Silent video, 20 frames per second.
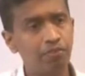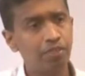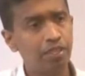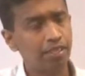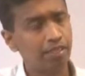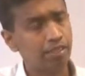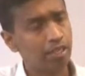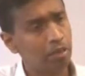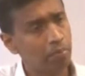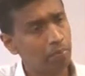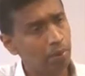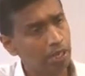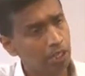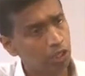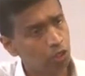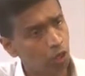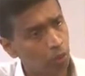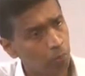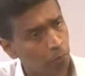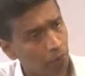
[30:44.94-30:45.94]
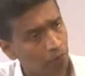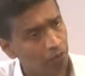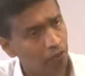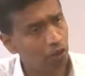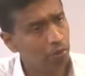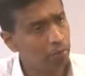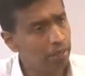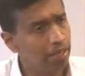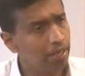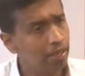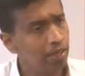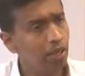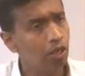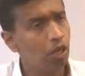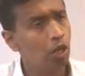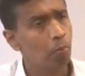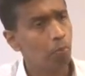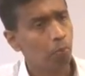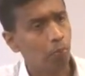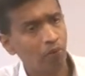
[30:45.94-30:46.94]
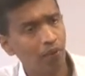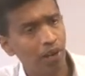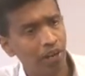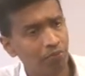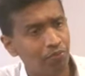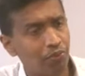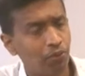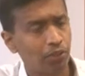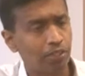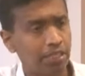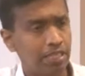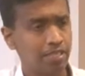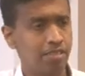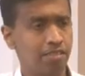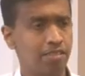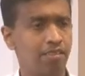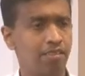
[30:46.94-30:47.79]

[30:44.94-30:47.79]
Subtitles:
the company is not performing, provide for this.